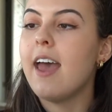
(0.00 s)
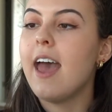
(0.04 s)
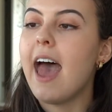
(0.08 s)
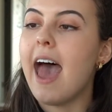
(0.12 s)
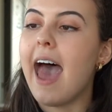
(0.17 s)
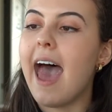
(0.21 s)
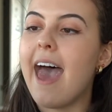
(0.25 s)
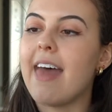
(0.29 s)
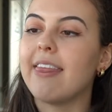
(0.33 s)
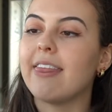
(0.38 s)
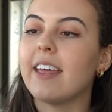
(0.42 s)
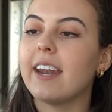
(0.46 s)

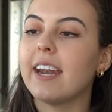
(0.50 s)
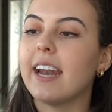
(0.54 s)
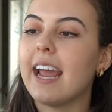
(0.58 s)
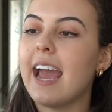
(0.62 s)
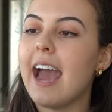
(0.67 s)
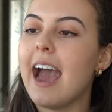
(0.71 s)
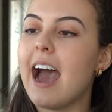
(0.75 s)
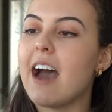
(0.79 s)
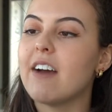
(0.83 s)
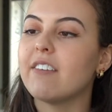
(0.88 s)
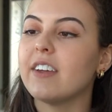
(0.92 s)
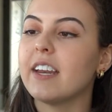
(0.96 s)
and then I
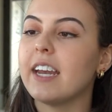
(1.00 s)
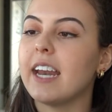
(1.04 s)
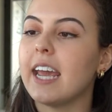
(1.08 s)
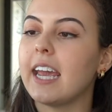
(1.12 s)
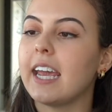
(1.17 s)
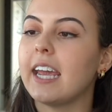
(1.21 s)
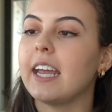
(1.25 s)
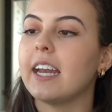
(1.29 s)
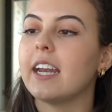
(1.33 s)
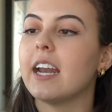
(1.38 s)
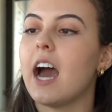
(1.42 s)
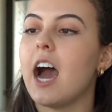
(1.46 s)
have it
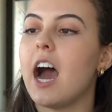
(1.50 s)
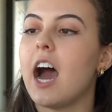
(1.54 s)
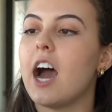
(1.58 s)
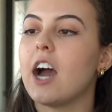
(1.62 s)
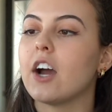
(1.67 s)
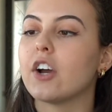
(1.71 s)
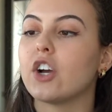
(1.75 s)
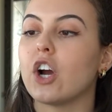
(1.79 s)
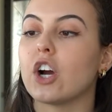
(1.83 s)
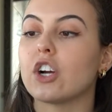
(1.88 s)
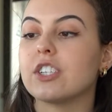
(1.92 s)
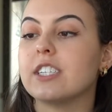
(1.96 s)
in
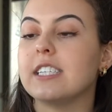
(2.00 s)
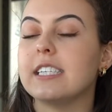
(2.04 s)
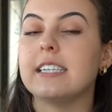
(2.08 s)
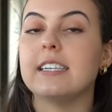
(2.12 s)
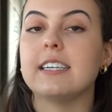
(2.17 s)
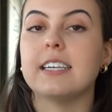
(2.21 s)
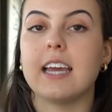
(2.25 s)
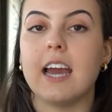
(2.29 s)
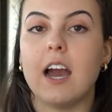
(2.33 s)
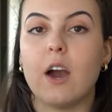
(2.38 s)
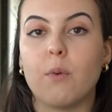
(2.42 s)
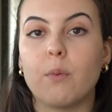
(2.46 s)

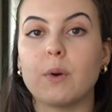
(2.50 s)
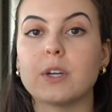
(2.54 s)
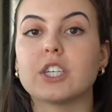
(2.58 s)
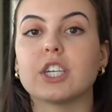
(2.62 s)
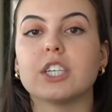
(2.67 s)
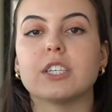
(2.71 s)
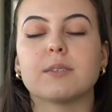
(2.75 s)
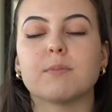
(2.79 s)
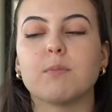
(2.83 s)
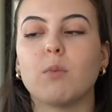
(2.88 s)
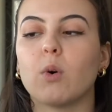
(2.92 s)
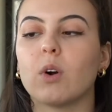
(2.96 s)
Gardenia, which
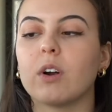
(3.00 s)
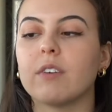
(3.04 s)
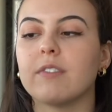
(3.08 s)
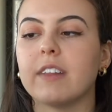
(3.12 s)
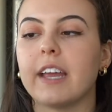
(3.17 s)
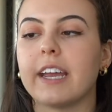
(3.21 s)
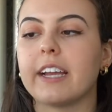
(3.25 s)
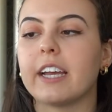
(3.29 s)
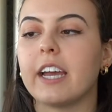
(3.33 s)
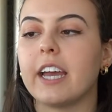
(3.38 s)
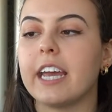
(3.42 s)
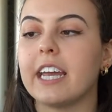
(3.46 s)
is more of
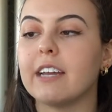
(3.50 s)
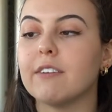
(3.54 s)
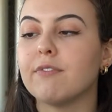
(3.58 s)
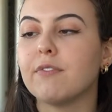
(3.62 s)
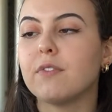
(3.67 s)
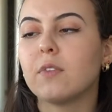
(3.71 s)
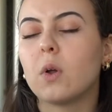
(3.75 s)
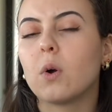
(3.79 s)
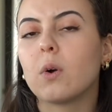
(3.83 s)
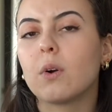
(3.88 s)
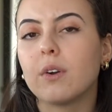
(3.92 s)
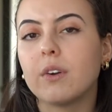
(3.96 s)
like a
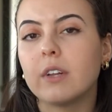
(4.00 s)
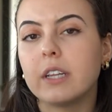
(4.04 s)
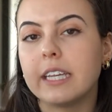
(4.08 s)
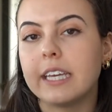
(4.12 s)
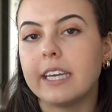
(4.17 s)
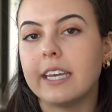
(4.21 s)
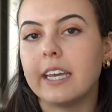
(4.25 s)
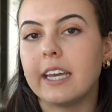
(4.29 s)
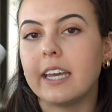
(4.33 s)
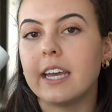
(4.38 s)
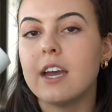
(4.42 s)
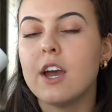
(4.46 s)

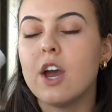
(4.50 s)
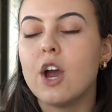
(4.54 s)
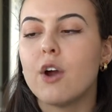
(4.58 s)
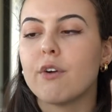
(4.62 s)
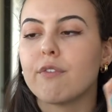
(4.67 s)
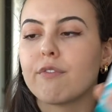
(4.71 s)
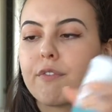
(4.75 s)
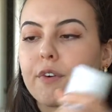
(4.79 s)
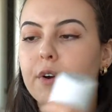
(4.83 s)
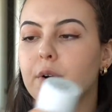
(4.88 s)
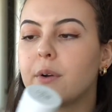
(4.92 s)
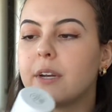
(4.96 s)
florally,
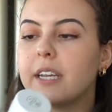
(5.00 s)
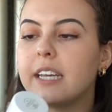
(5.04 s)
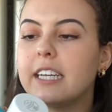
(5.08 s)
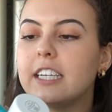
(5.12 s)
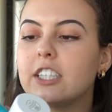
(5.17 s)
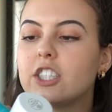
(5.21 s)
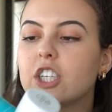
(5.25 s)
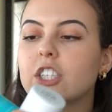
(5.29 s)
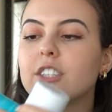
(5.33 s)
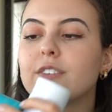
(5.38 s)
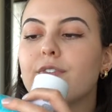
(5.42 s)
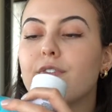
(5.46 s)
fruity,
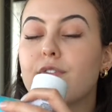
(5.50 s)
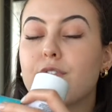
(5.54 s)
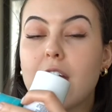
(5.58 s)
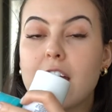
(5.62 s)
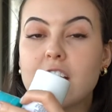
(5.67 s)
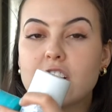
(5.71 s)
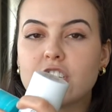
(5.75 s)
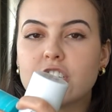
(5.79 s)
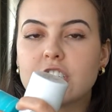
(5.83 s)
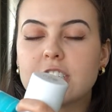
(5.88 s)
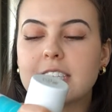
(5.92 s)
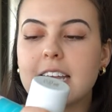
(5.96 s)
just
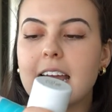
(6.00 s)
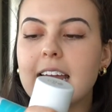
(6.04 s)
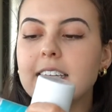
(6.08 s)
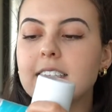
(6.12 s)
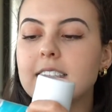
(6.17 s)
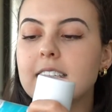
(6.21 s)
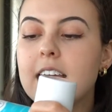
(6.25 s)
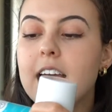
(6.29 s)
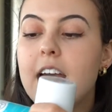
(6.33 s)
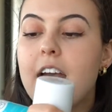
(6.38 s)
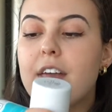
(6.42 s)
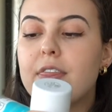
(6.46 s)
fresh
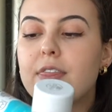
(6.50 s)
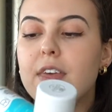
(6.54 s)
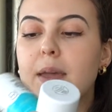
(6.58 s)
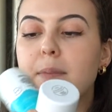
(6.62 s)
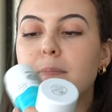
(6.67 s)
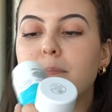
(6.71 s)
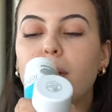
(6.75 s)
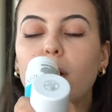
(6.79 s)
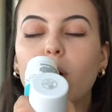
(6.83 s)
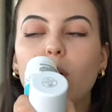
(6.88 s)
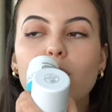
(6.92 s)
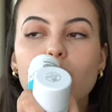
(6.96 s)
scent. They
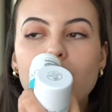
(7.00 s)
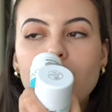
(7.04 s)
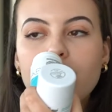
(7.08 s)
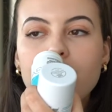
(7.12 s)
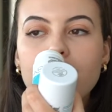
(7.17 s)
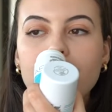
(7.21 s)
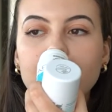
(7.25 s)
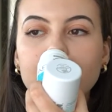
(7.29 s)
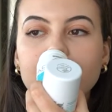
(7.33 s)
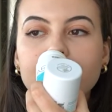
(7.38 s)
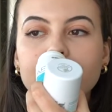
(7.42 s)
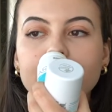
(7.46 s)
both
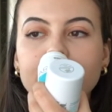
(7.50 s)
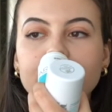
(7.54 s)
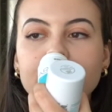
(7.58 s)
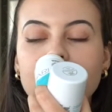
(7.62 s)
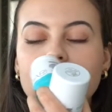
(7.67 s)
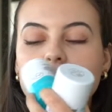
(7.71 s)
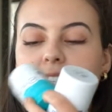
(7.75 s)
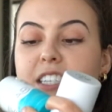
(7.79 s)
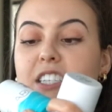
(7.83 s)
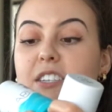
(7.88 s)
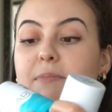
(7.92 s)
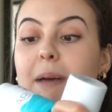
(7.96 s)

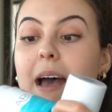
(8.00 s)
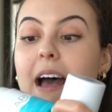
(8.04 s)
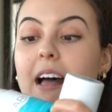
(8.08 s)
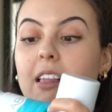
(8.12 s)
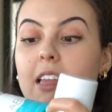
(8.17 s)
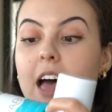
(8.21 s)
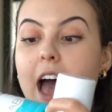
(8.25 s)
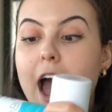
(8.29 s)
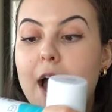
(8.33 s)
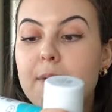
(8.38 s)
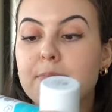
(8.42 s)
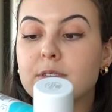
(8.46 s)

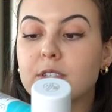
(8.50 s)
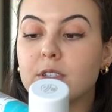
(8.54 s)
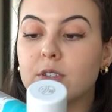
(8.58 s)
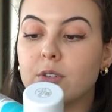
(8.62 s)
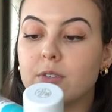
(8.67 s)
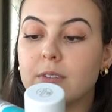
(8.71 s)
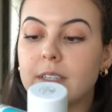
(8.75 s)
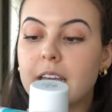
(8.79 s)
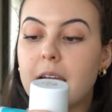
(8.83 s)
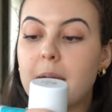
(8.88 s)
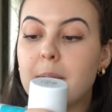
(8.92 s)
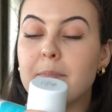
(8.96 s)
smell
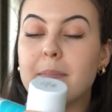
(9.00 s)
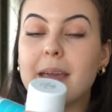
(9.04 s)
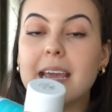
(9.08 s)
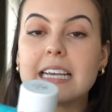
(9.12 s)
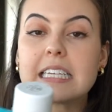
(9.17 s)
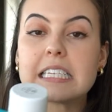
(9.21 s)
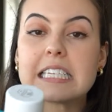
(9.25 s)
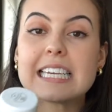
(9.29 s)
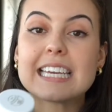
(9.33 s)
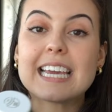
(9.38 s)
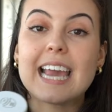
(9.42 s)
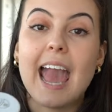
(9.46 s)
absolutely
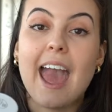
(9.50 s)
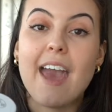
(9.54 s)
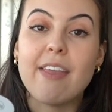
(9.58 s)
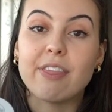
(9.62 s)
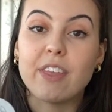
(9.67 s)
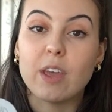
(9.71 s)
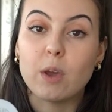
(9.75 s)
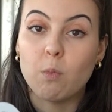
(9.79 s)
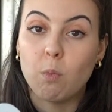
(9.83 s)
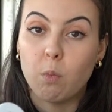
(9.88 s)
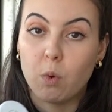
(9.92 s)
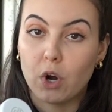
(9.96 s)
amazing, and
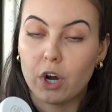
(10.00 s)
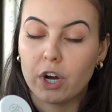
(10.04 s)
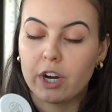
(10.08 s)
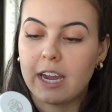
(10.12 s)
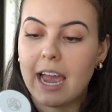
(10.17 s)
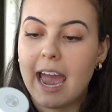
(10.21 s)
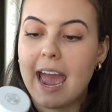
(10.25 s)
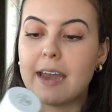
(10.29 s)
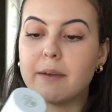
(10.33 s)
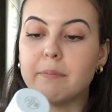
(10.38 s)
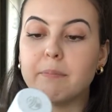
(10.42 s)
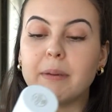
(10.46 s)
they work.
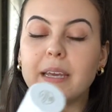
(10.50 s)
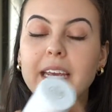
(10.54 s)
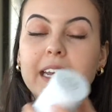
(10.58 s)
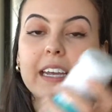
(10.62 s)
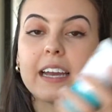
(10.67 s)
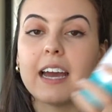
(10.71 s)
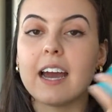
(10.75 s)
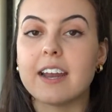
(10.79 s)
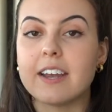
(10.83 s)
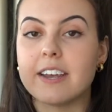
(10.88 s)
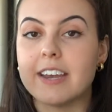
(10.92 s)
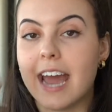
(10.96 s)
And being
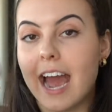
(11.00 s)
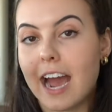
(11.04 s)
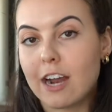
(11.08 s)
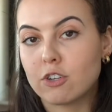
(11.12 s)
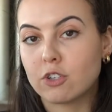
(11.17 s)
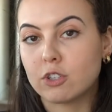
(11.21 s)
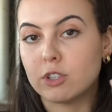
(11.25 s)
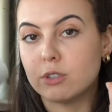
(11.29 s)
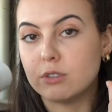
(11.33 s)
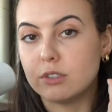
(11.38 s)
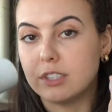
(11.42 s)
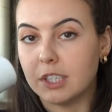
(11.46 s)
a
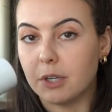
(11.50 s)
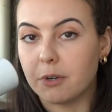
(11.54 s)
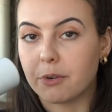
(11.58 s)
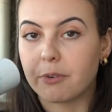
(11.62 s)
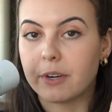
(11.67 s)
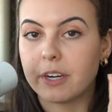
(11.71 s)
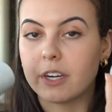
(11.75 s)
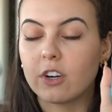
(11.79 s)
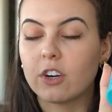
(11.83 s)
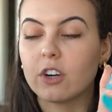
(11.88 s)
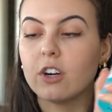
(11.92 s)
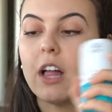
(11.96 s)
natural
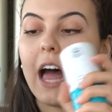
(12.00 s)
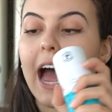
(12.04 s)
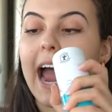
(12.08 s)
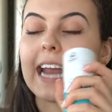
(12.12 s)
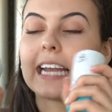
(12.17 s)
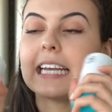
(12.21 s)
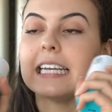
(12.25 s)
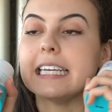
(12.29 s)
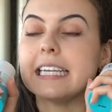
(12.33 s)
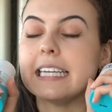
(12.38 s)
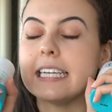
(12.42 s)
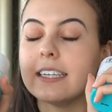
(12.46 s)
deodorant girl, I
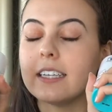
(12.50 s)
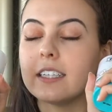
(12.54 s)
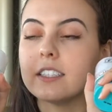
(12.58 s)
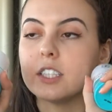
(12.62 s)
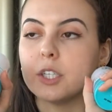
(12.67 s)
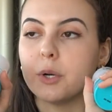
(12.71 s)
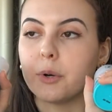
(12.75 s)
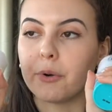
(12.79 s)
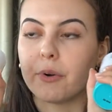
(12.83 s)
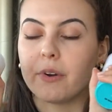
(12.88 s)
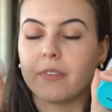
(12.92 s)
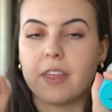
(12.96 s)
need a
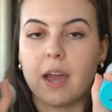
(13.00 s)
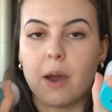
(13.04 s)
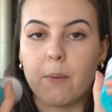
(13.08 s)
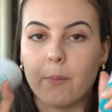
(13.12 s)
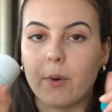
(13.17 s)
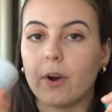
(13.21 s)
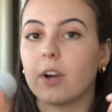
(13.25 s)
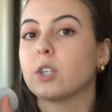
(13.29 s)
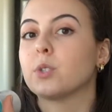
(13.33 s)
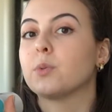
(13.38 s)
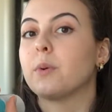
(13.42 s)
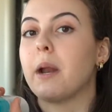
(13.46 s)
deodorant that
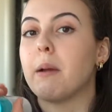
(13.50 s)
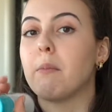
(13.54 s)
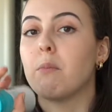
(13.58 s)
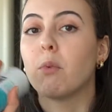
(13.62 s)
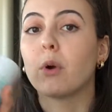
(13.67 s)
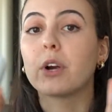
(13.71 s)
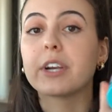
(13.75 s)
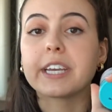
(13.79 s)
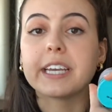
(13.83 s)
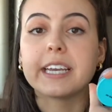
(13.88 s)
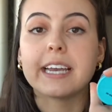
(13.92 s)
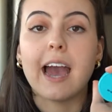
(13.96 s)
works. When I'm
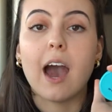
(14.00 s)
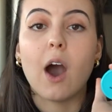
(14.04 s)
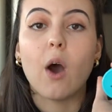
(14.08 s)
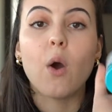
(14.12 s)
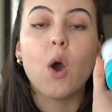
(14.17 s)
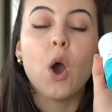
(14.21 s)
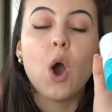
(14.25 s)
working out,